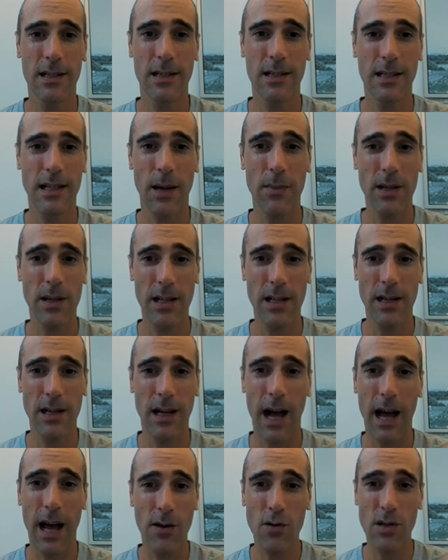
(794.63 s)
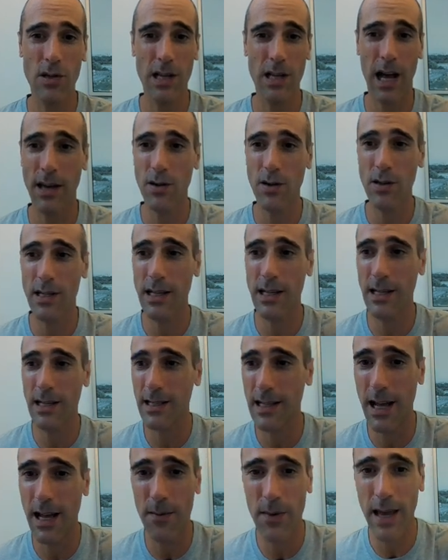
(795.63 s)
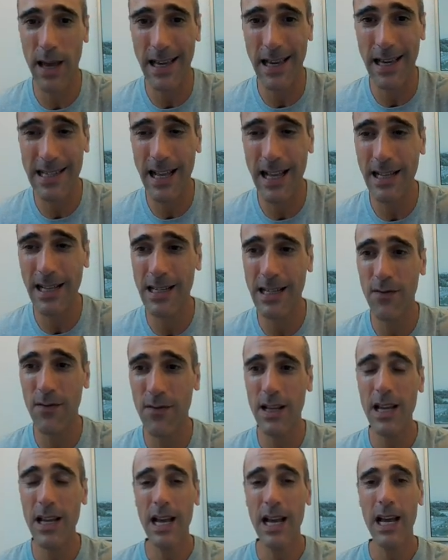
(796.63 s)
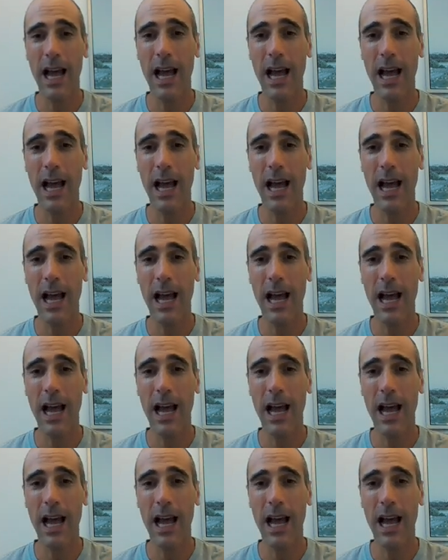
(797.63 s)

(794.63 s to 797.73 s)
I mean, uh, I use I use uh, them extensively,